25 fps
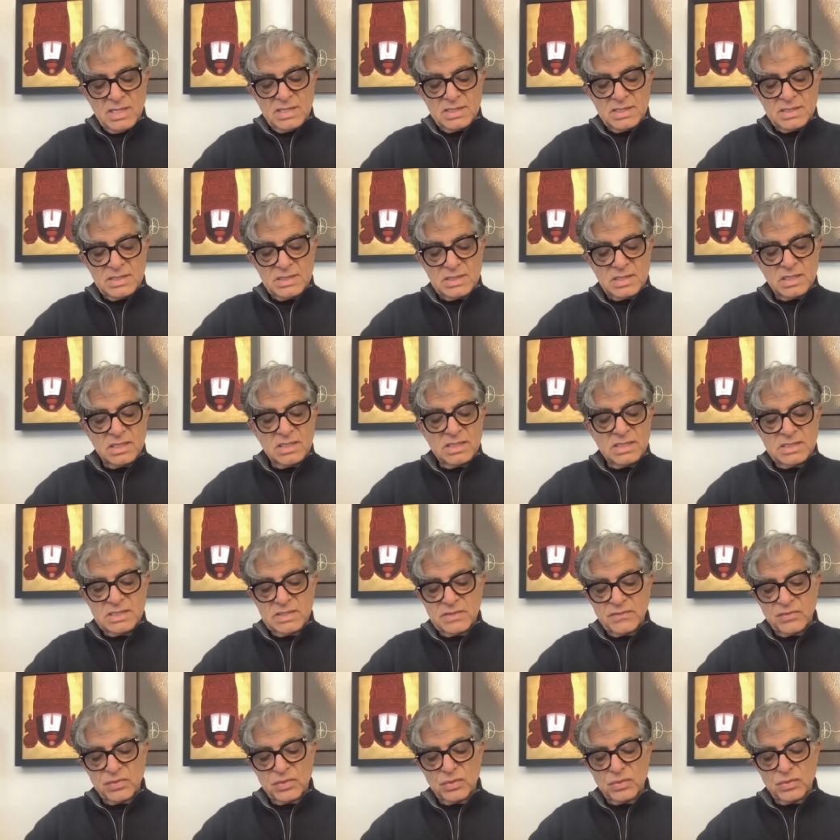Studies
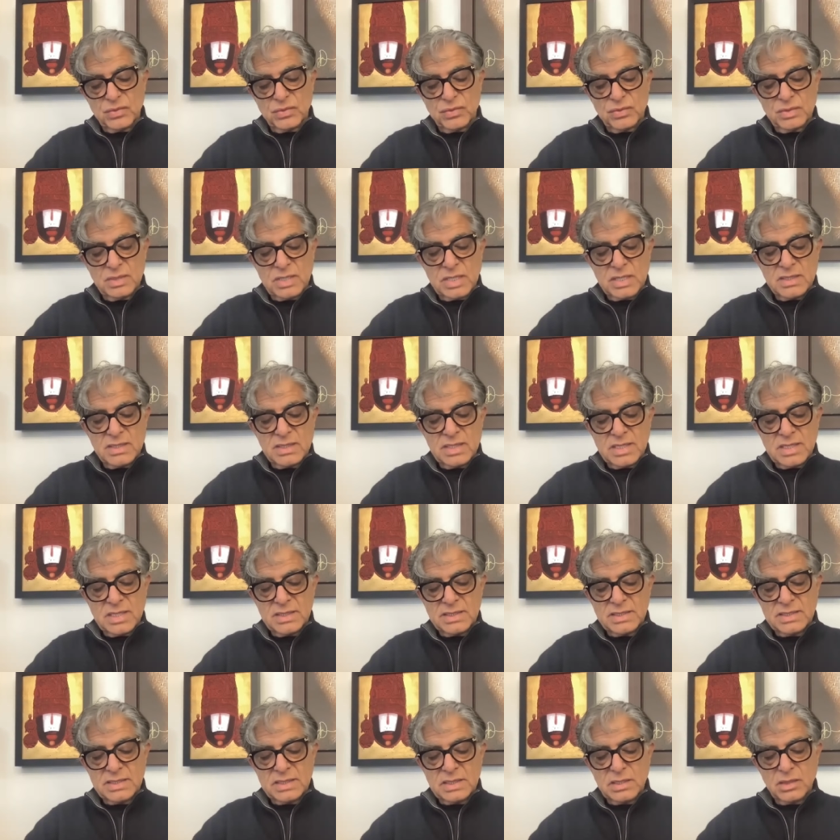have shown
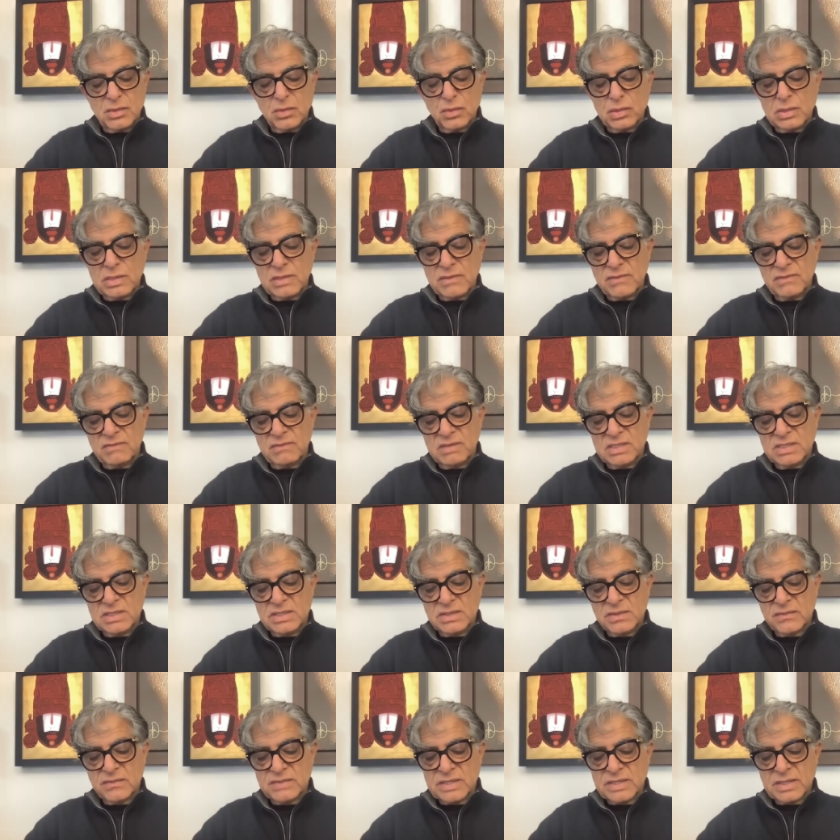that low levels of